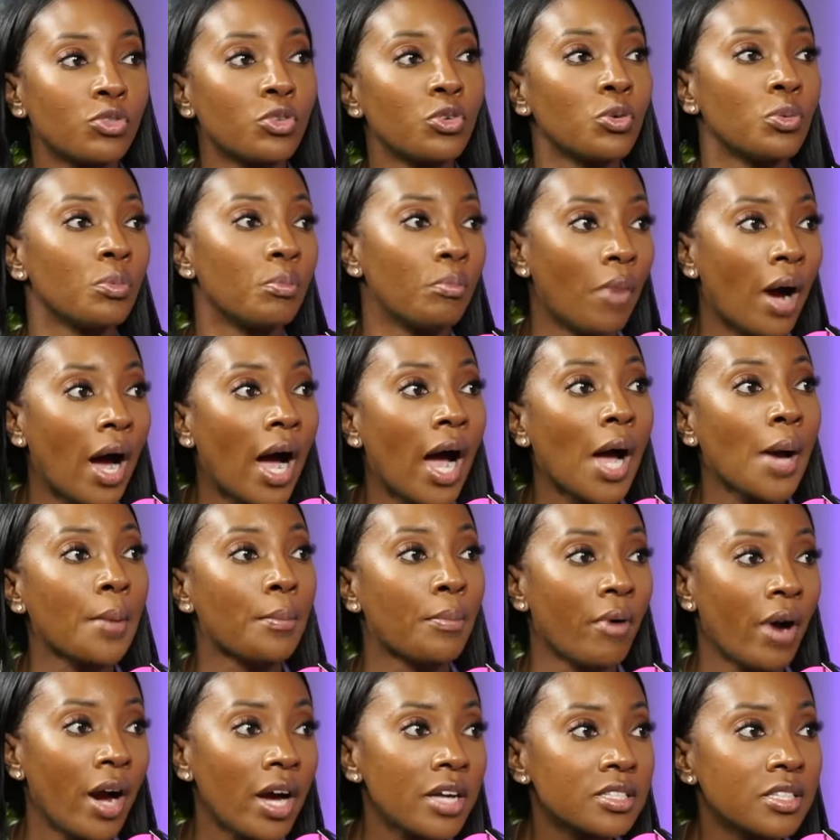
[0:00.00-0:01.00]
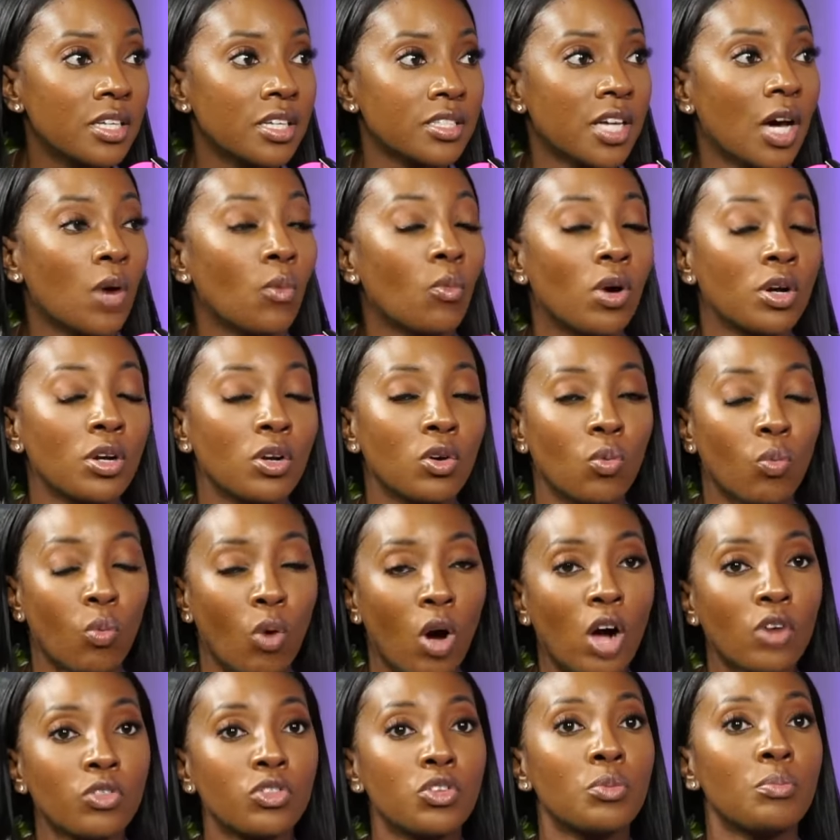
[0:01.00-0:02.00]
through my process. Right. I wanted to
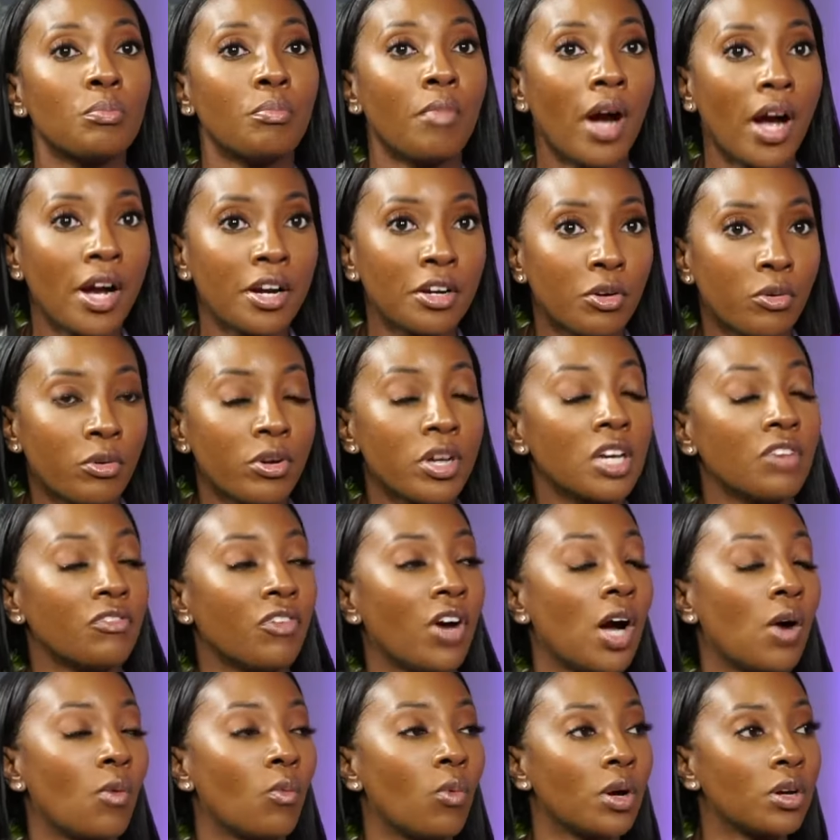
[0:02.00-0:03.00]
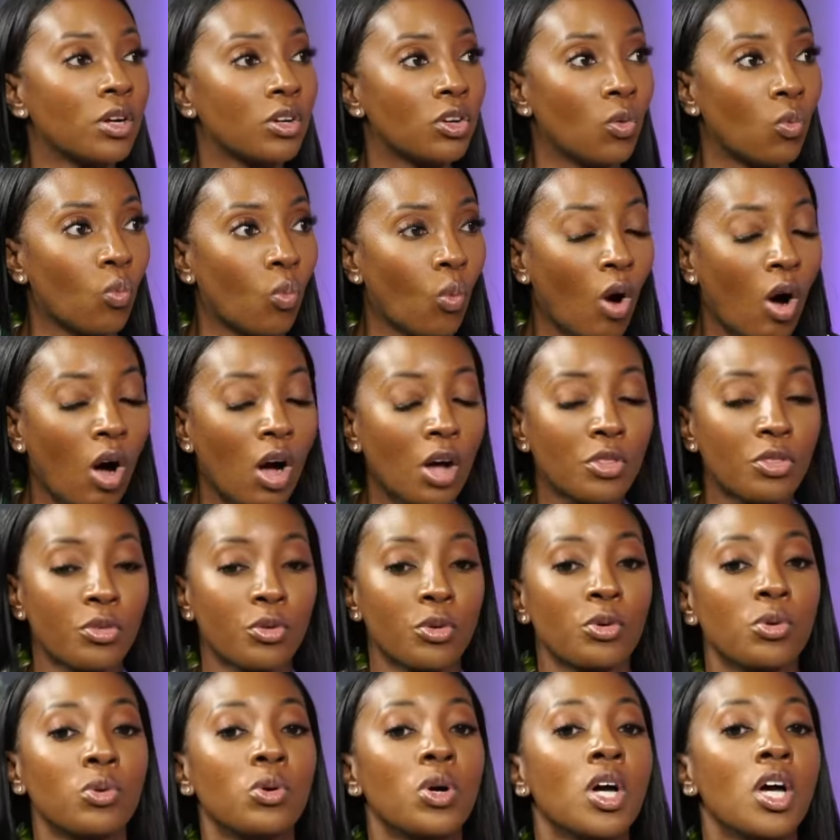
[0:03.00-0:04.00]
walk through my grief. I wanted to walk
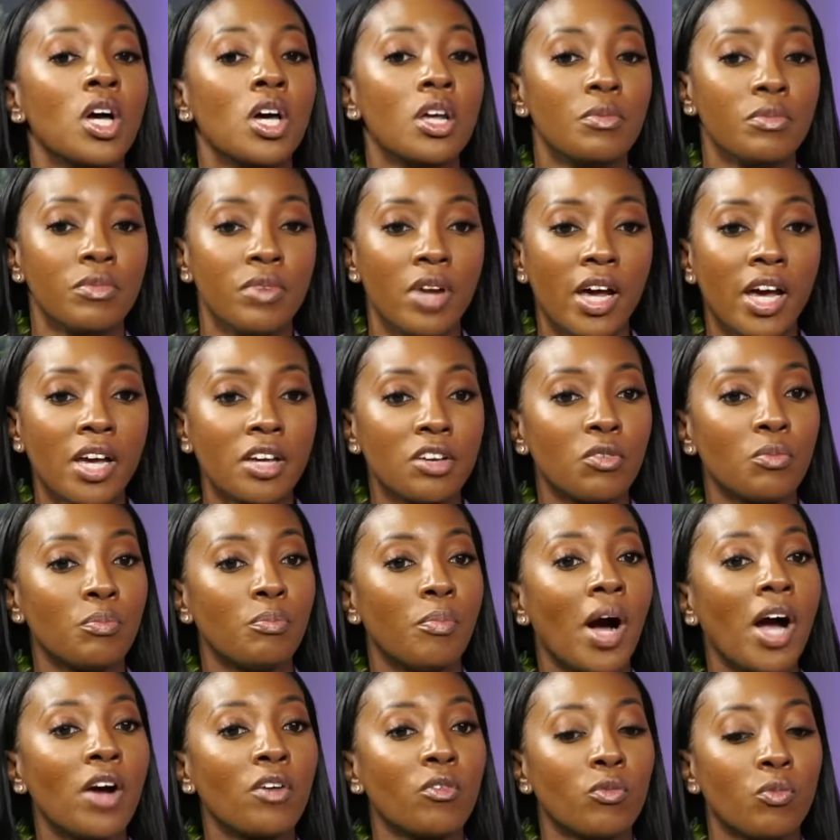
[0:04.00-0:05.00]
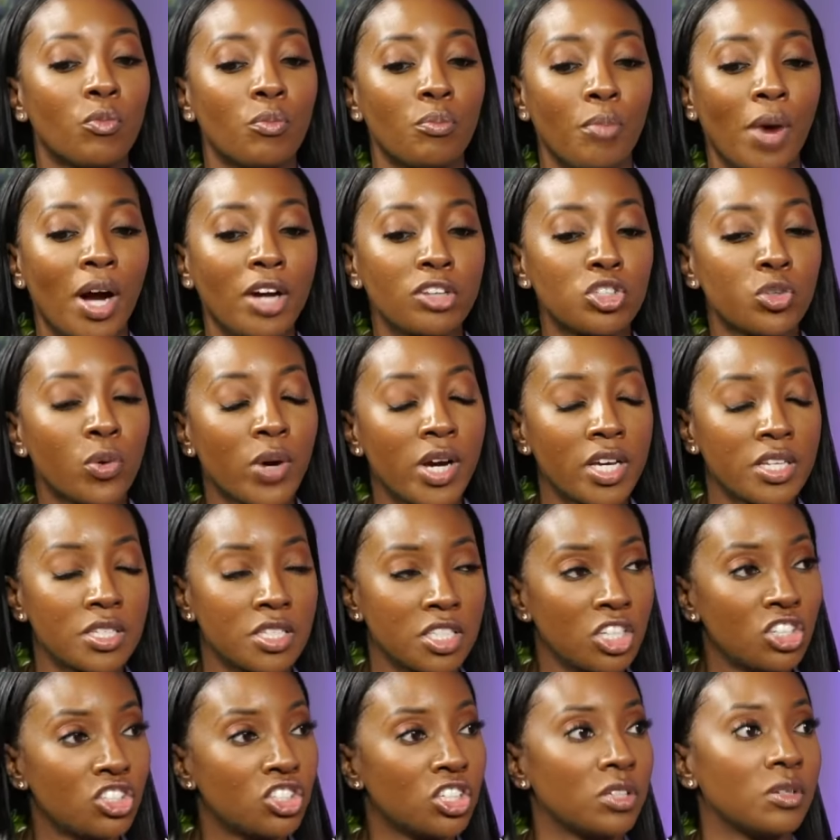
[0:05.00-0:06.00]
through like my my
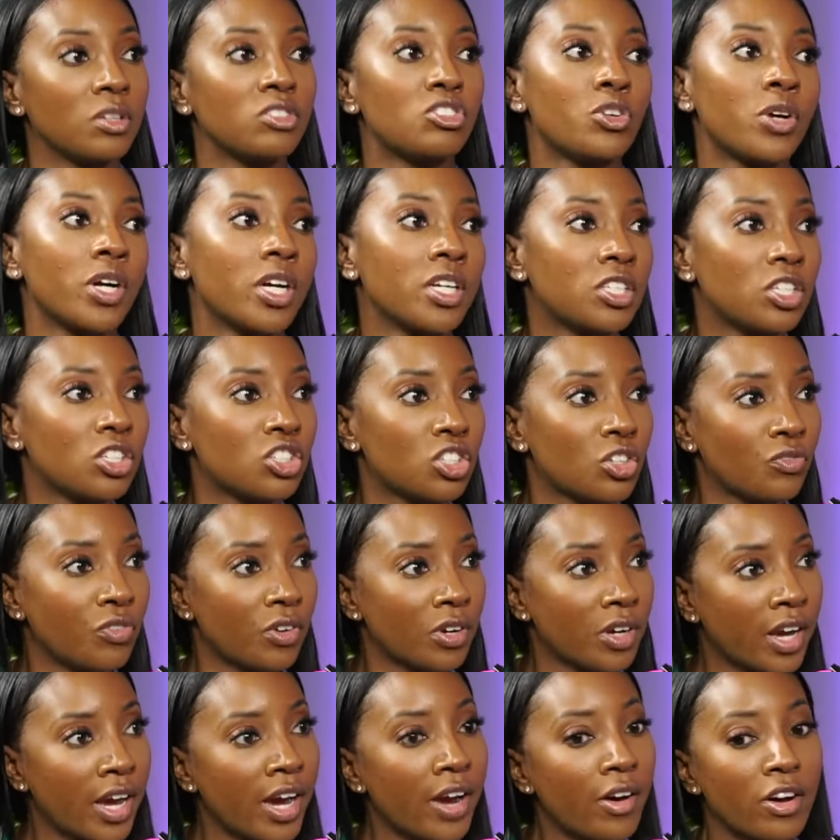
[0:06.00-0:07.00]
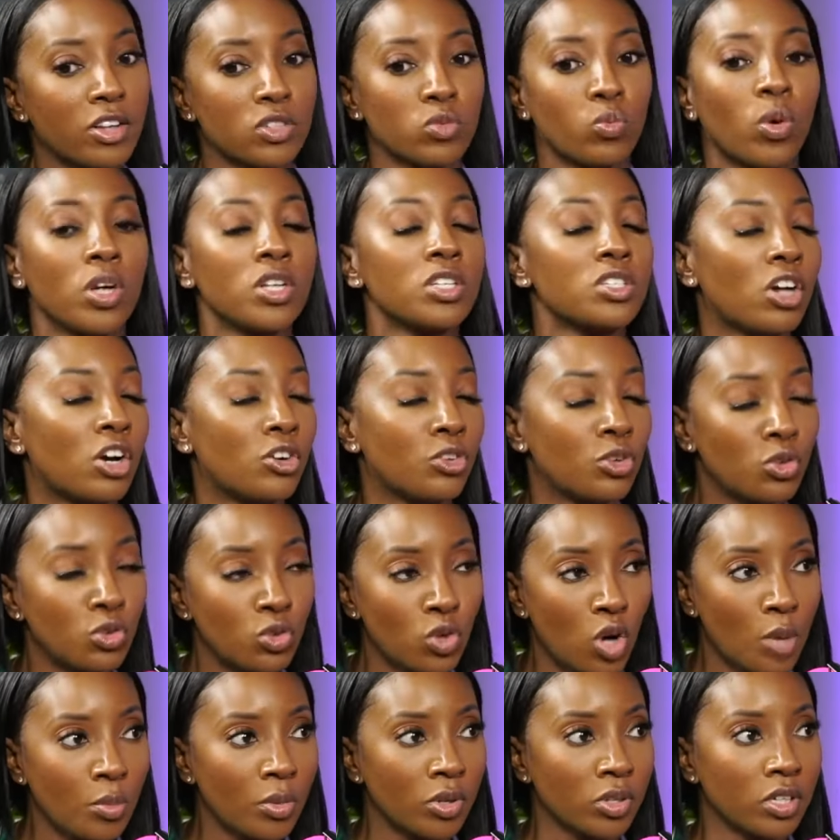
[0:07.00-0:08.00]
transition, the transition for Karis. What mm-hmm. does our mm-hmm. new
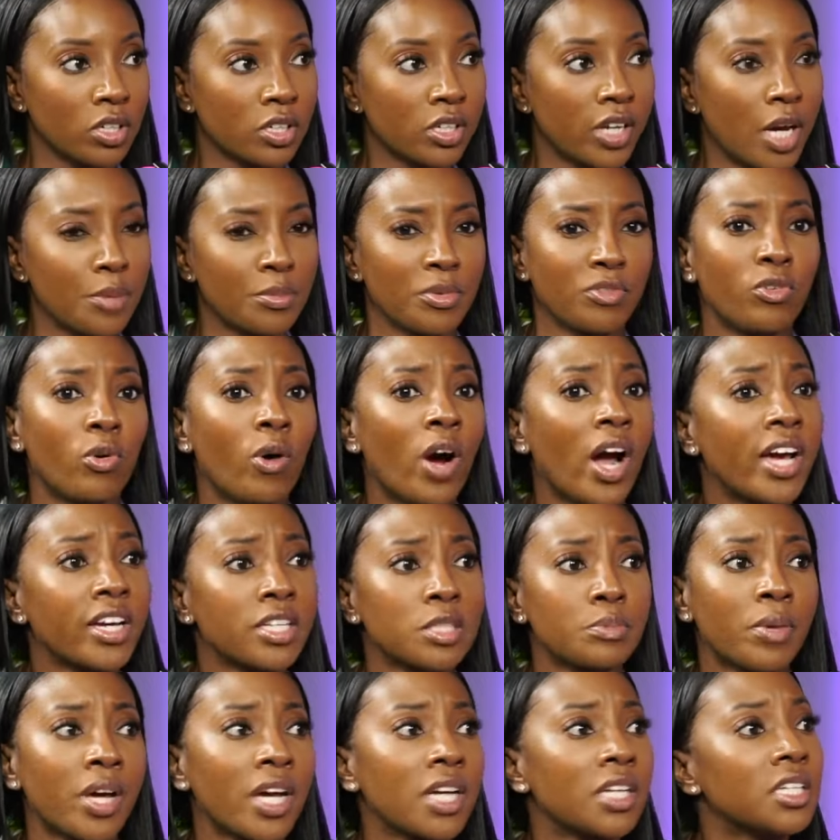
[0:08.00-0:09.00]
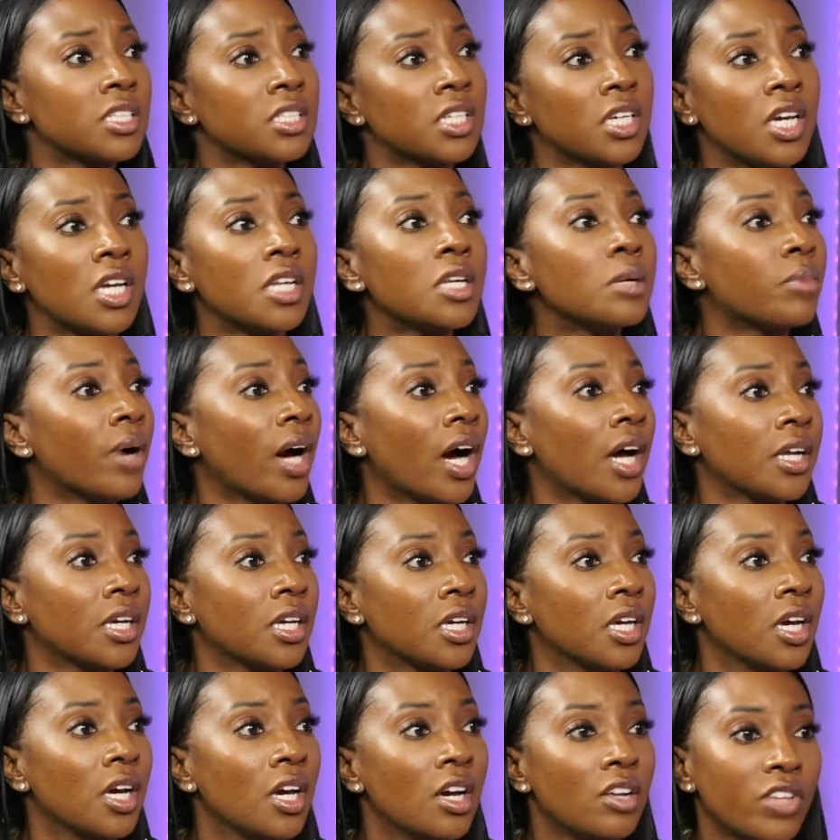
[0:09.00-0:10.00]
normal look like before I explain it to anybody
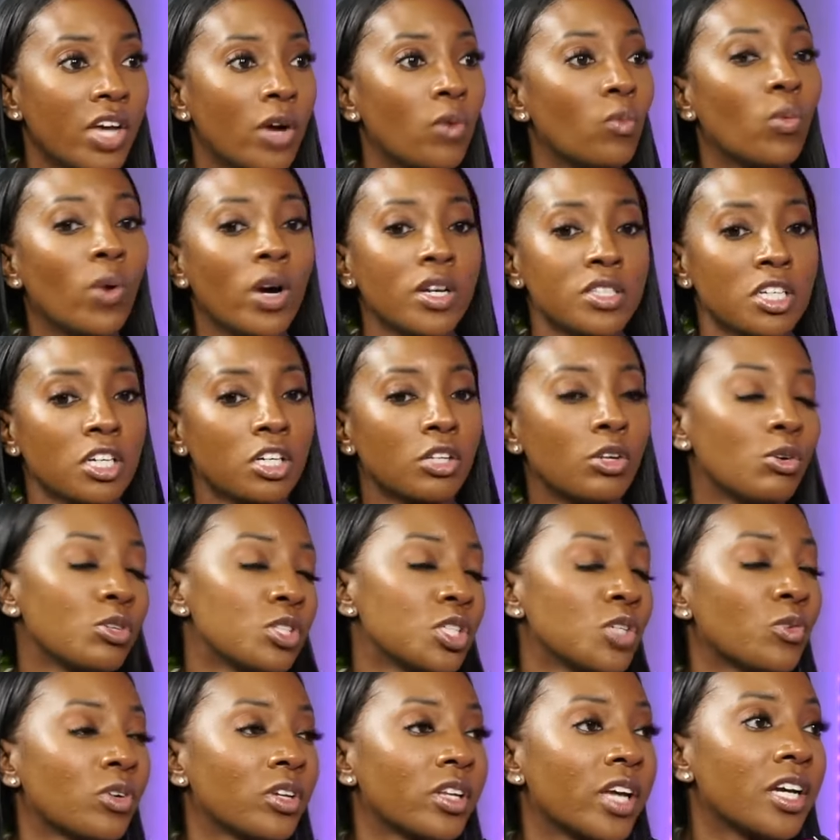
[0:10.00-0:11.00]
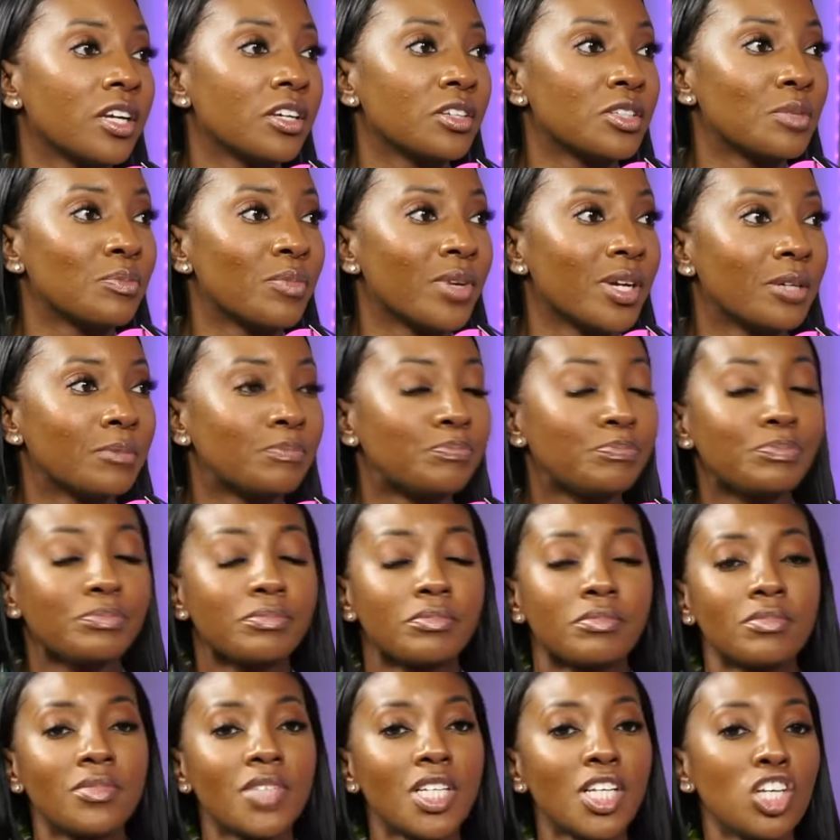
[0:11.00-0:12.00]
right. that wasn't closely related to me.
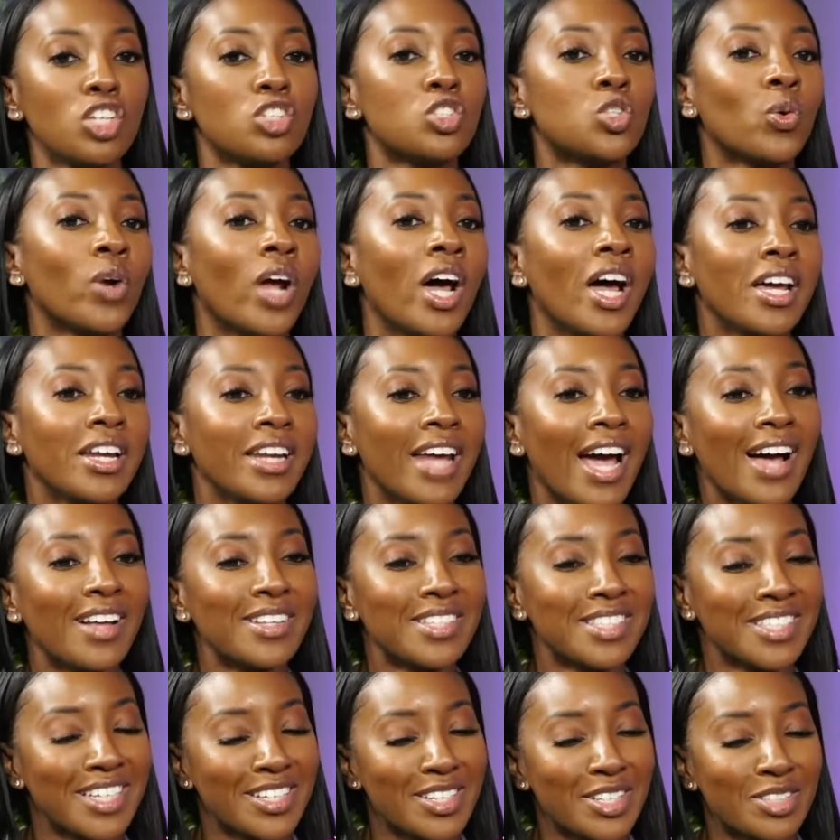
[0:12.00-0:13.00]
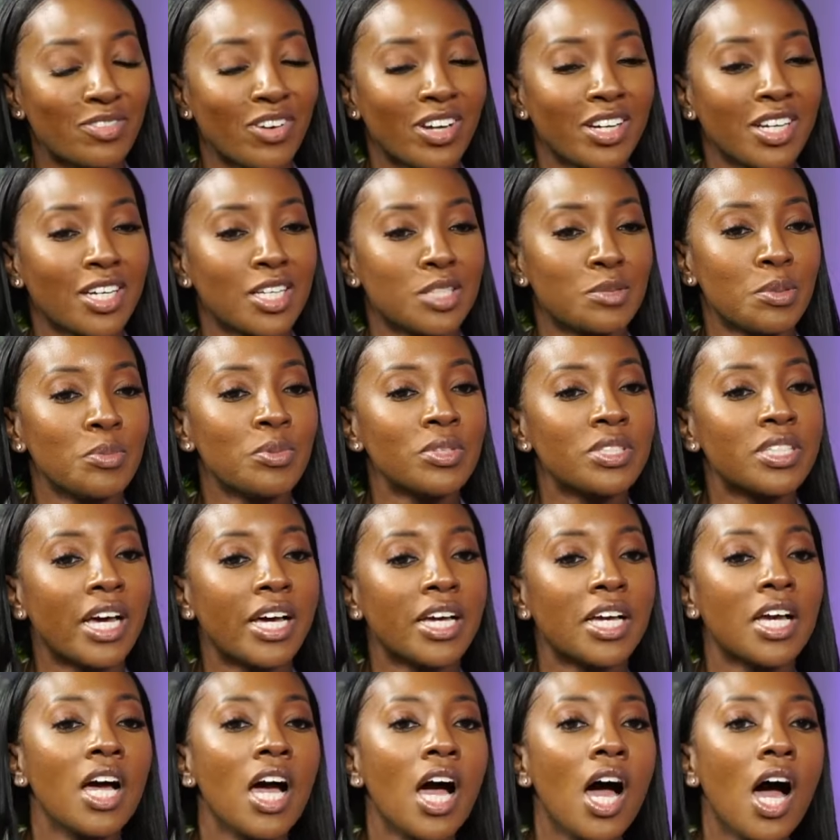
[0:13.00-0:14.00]
So when I announced it, it was funny because people was like,